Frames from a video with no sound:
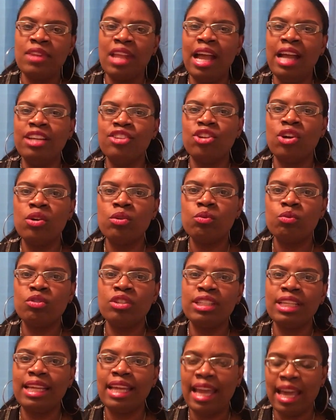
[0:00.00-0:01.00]
I don't
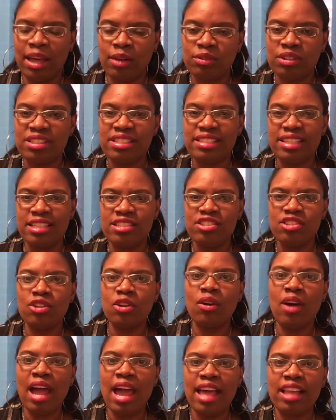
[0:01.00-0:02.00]
really count
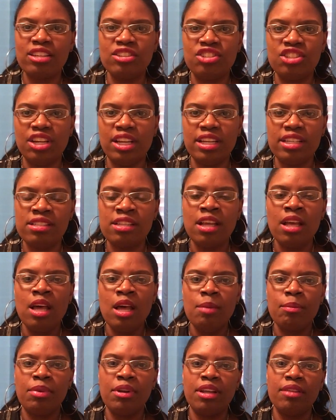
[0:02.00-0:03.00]
seasonal allergies,
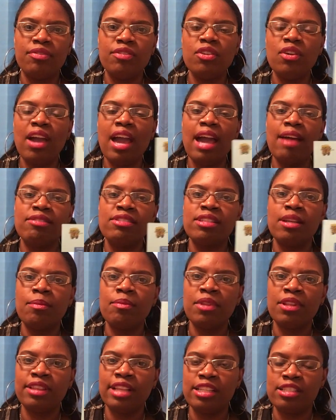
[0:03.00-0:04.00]
but if you have
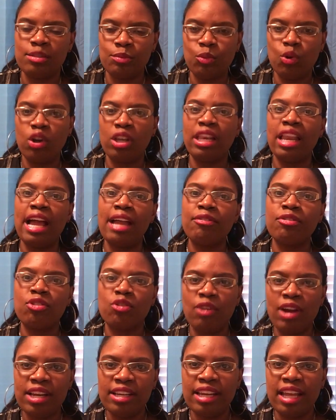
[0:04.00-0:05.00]
something that's more
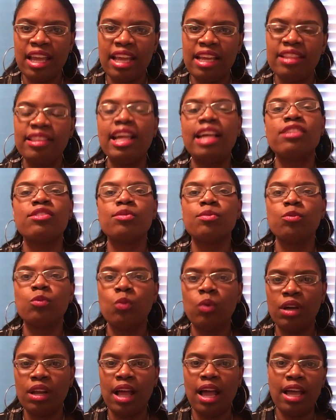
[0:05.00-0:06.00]
life-threatening, that's
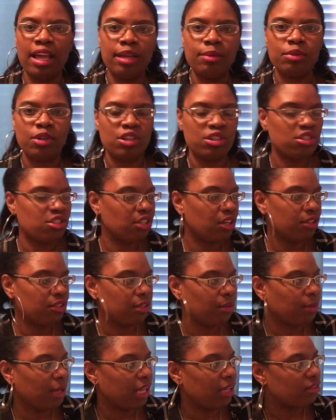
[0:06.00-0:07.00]
what I am concerned
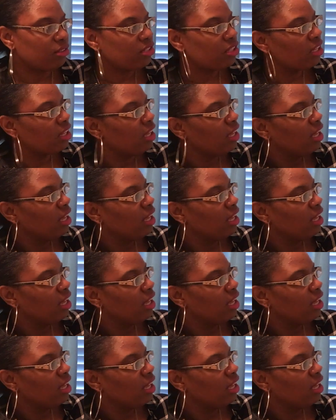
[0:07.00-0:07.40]
about.